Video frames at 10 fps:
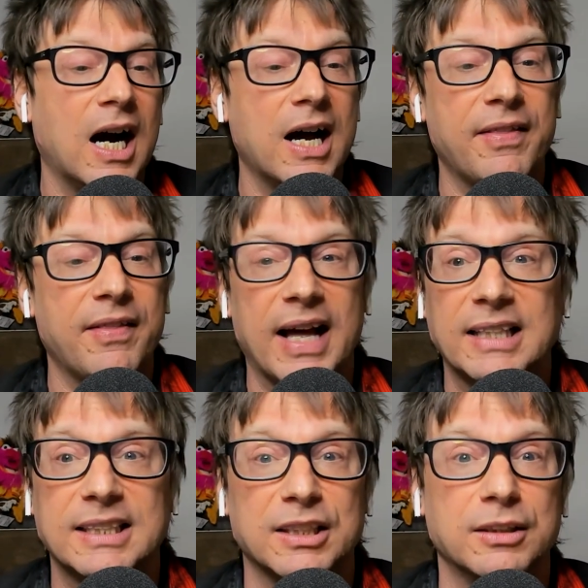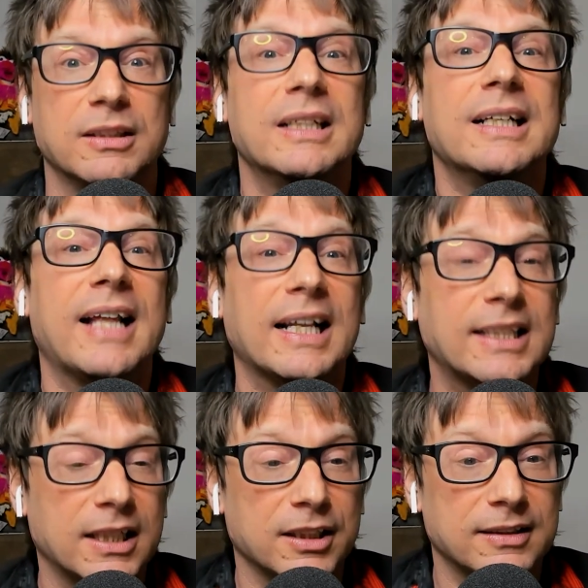Uh, that's in that's
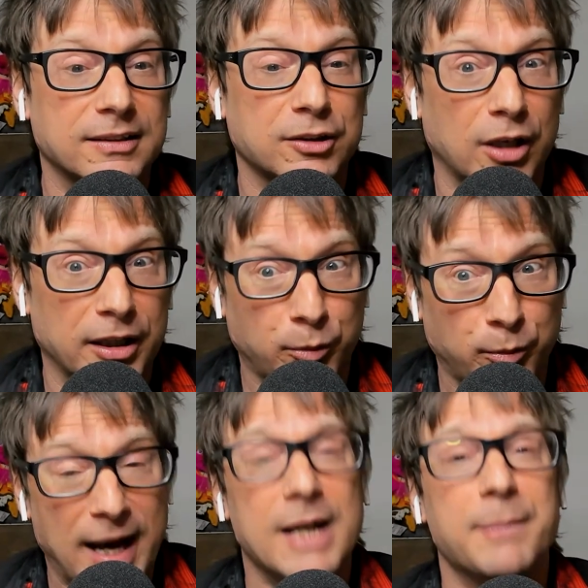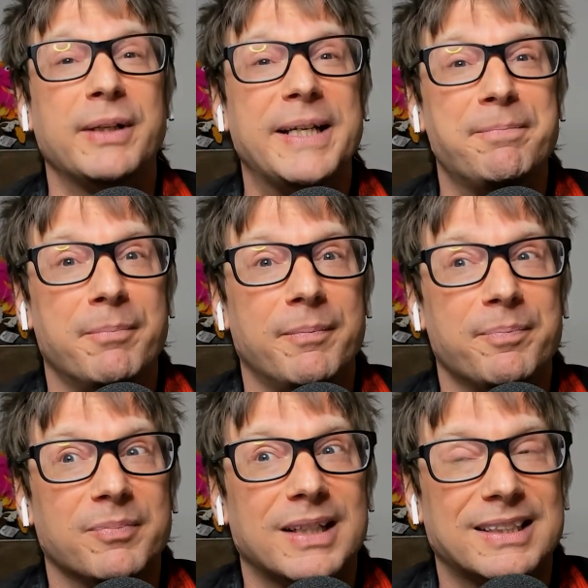in incredibly
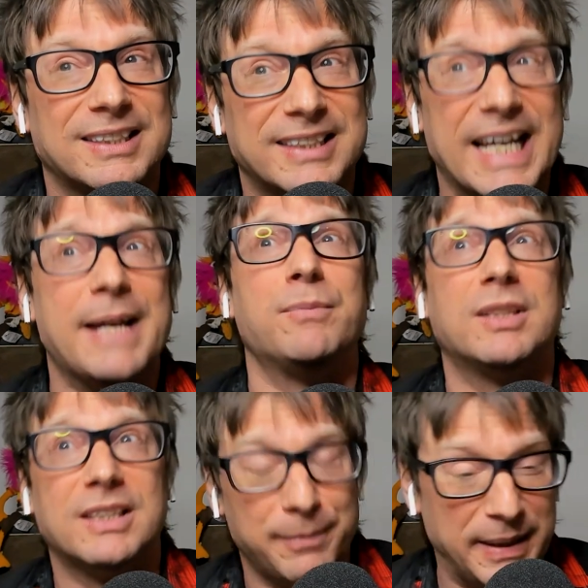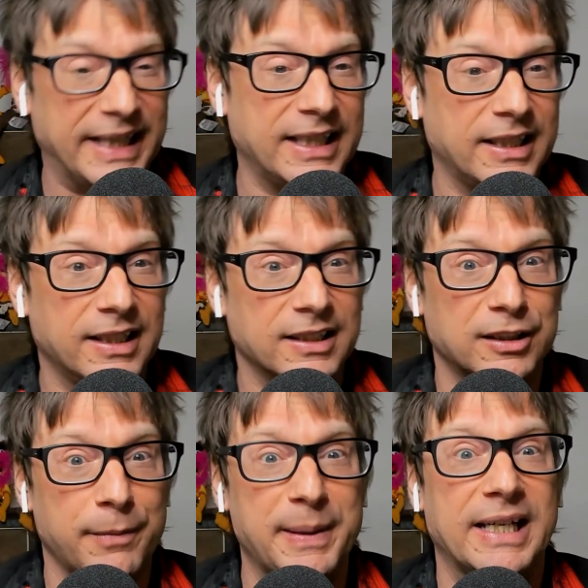seems to me
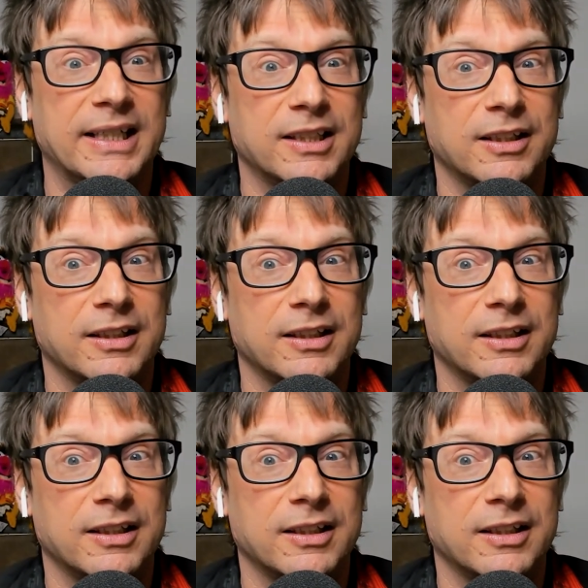to be